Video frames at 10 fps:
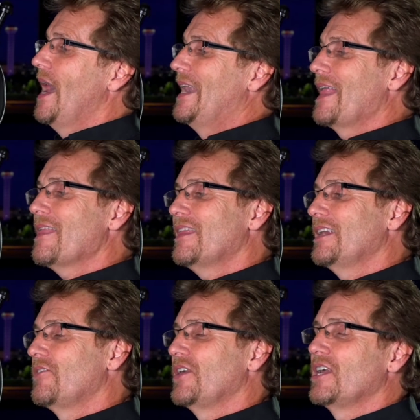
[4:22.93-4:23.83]
Another
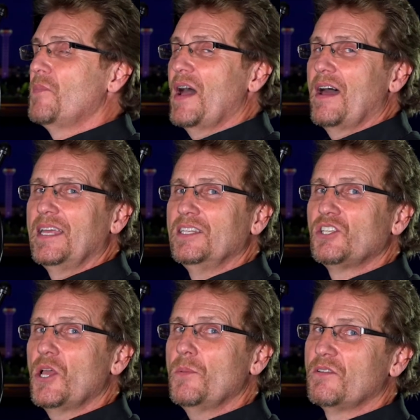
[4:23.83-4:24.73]
thing to think about in
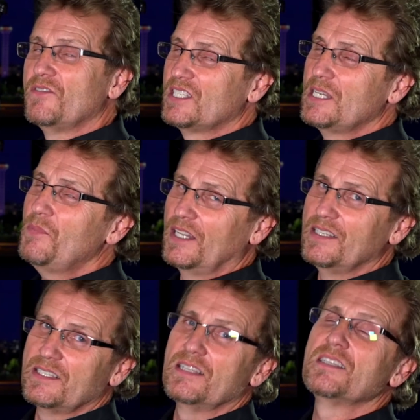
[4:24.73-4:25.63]
terms of
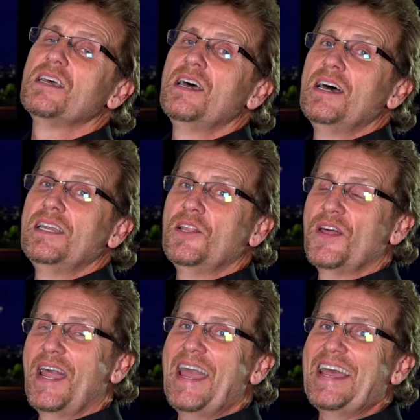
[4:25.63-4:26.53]
sibilance is you know
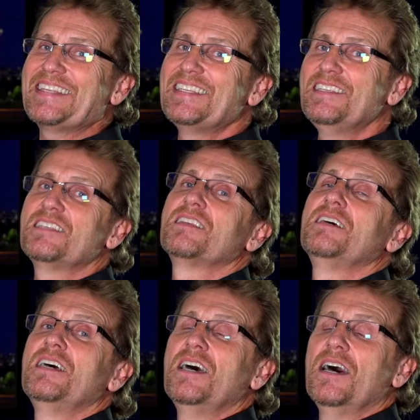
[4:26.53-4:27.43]
the S's
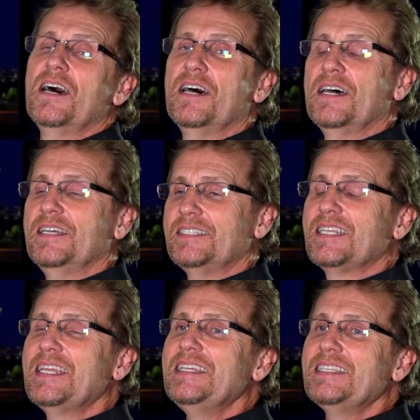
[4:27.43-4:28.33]
uh, and
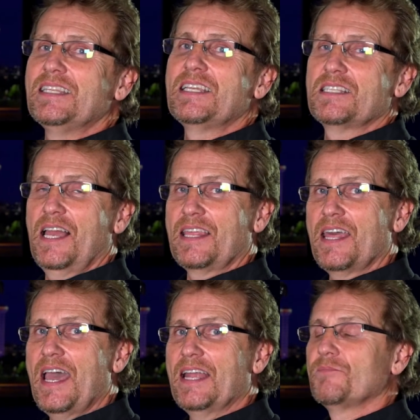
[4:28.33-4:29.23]
T's and things like
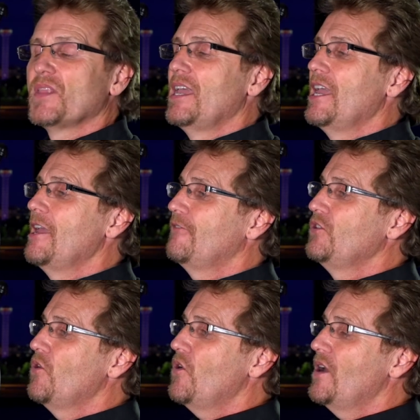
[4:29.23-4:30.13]
that. If
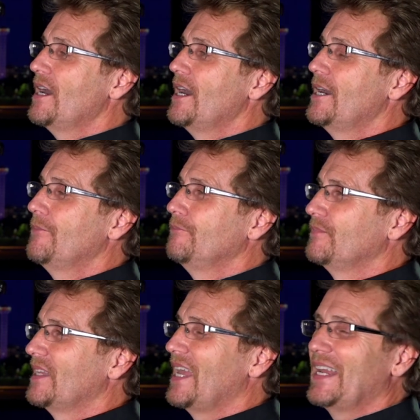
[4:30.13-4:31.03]
you're
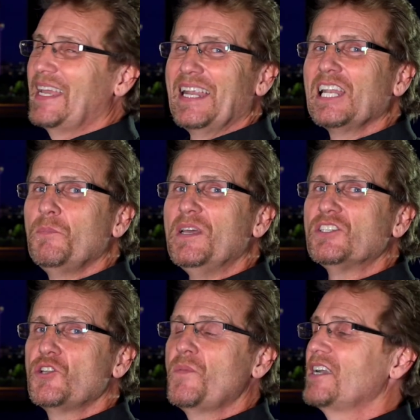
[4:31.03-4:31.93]
um, getting a little
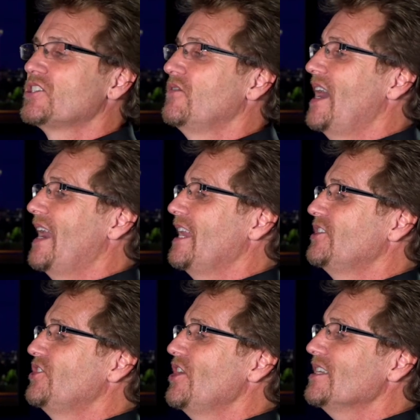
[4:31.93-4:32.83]
bit too much of
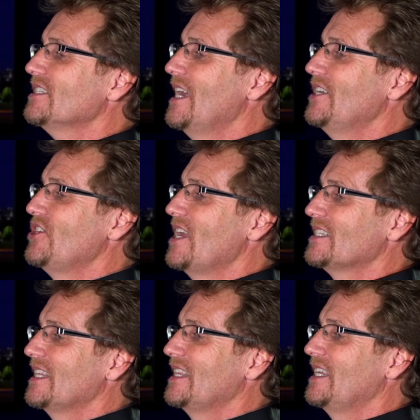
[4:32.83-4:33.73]
that, just
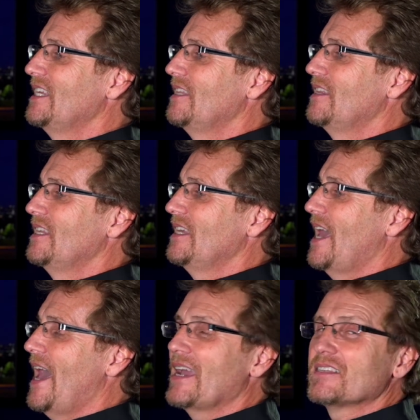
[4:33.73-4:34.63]
adjusting the, the
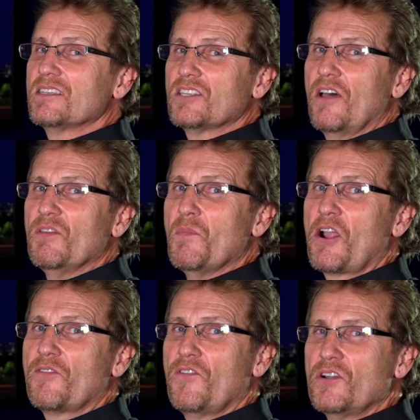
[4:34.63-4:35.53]
axis of the
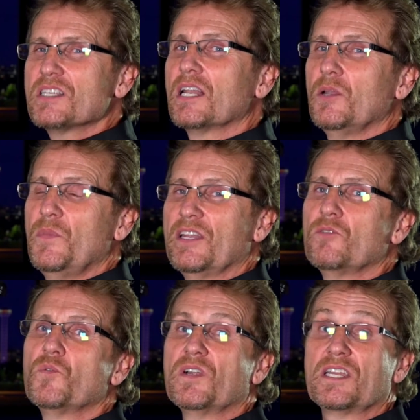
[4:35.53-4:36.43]
microphone just a little bit
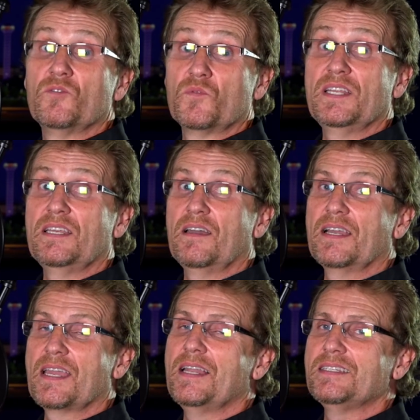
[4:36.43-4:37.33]
can really
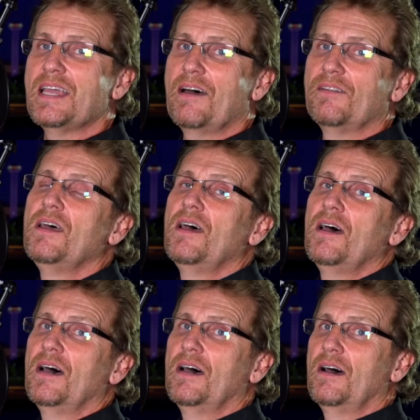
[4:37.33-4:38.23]
uh, cut down
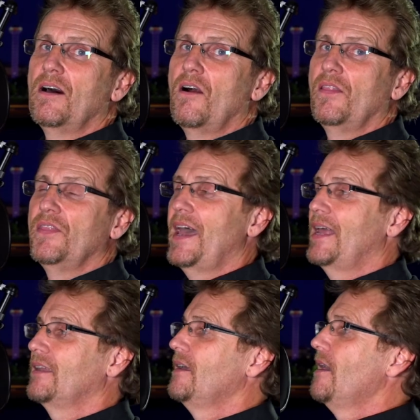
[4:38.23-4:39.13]
uh, on
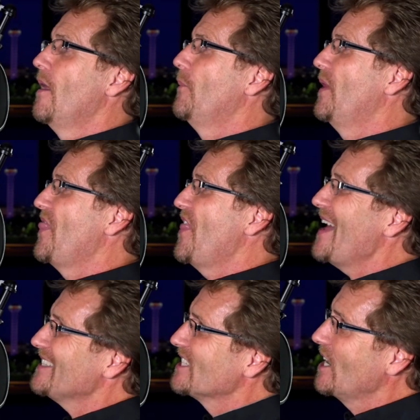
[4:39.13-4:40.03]
that. But
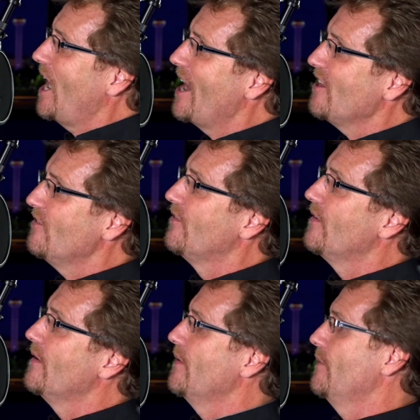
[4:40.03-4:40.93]
that's kind of
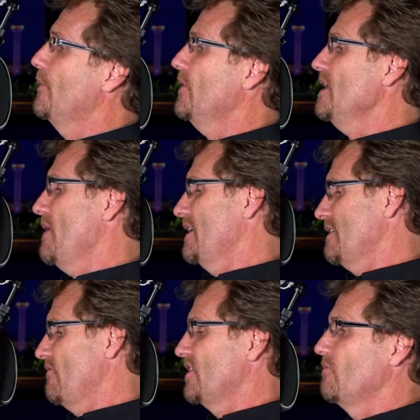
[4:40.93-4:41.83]
uh, pretty
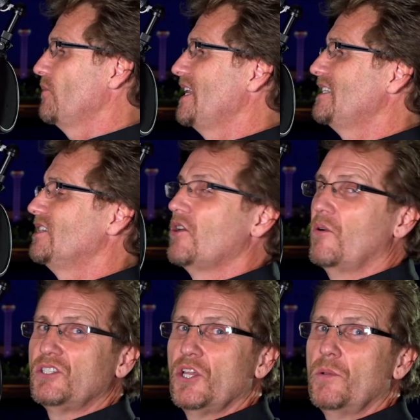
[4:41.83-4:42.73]
much everything we need to
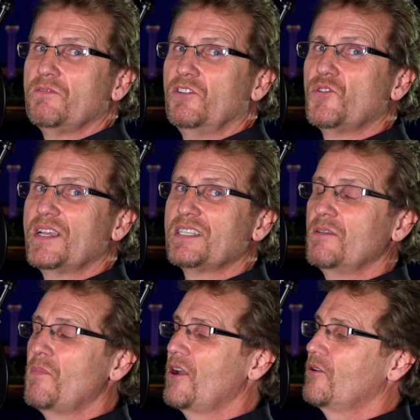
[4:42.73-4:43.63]
know in terms of addressing
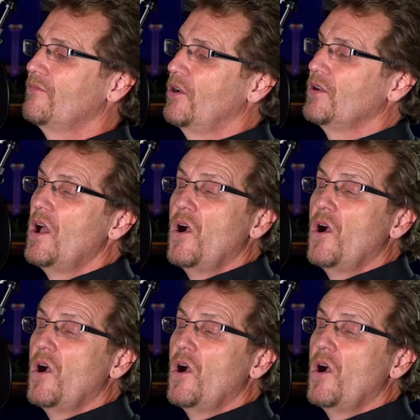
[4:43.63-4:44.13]
the microphone.